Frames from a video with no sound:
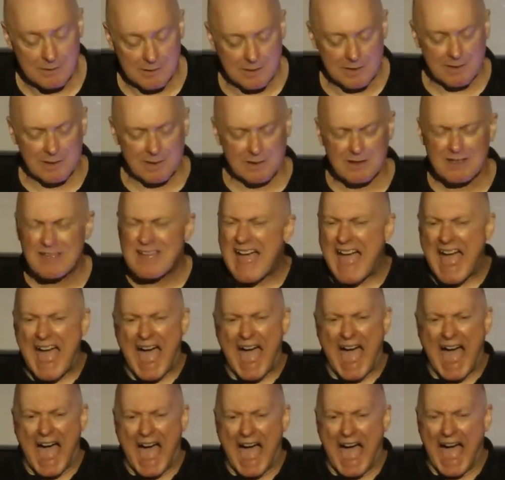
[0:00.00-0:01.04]
feelings of
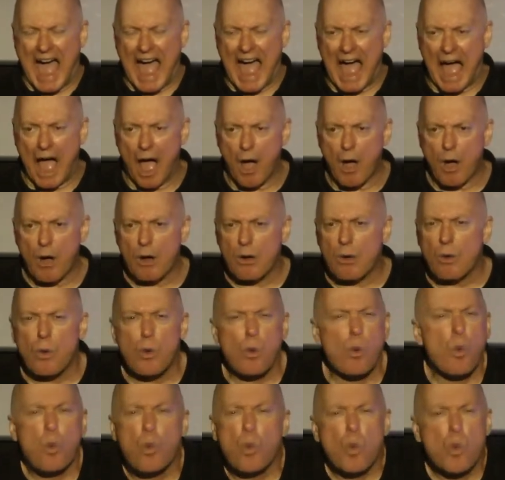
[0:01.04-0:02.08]
suspicion and fear in my
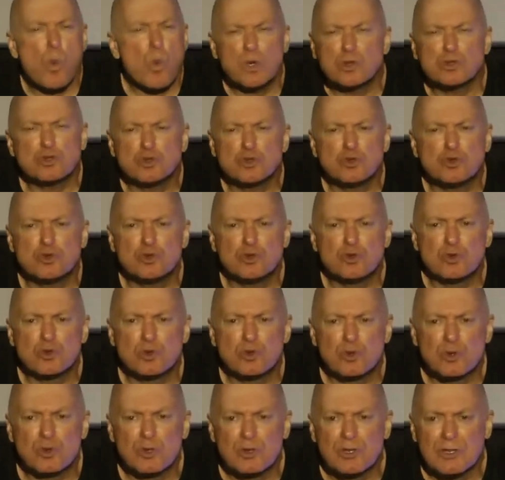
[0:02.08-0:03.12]
relationships. Write this
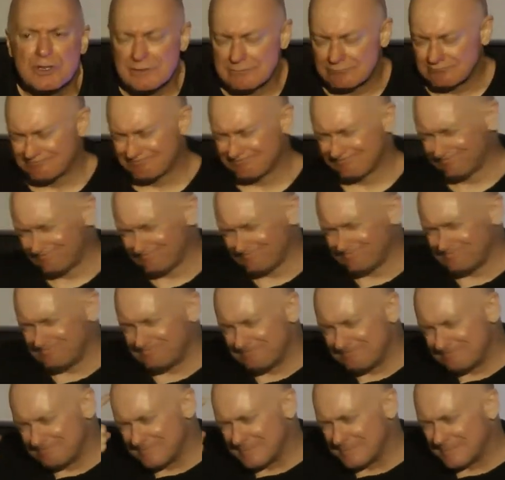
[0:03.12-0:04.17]
down.
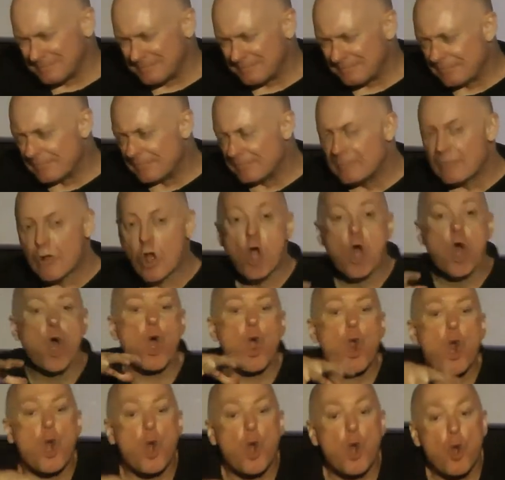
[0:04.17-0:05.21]
Learn from your
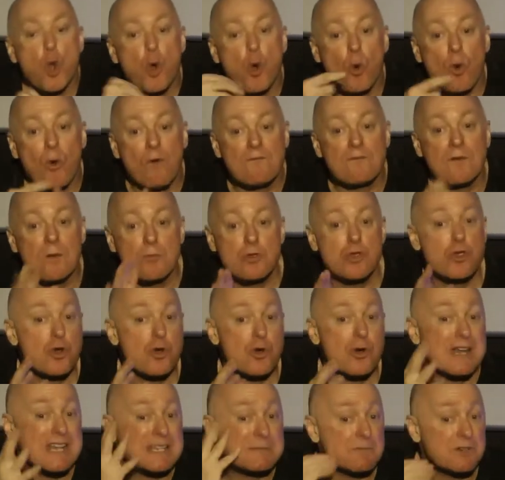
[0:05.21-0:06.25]
experiences with people
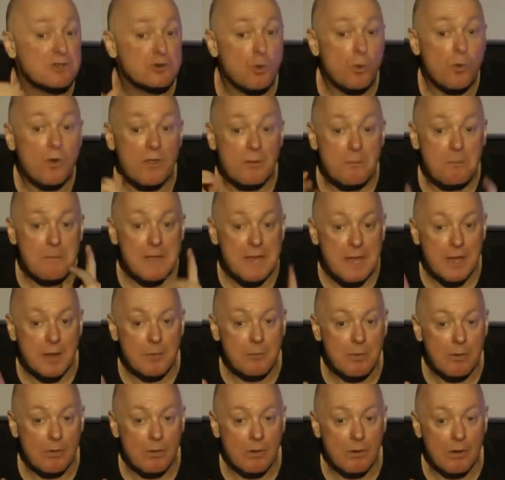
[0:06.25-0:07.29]
and walk
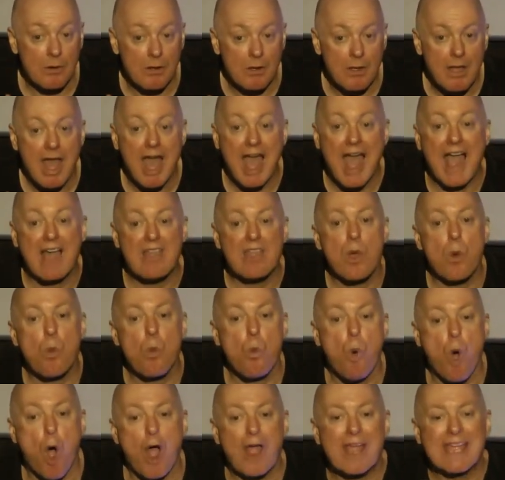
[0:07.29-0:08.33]
in wisdom.
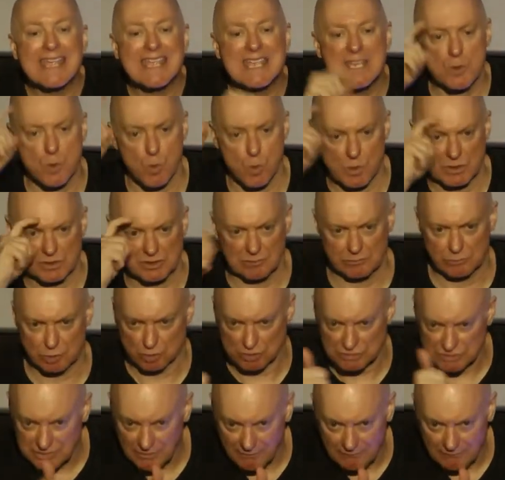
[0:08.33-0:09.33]
Okay?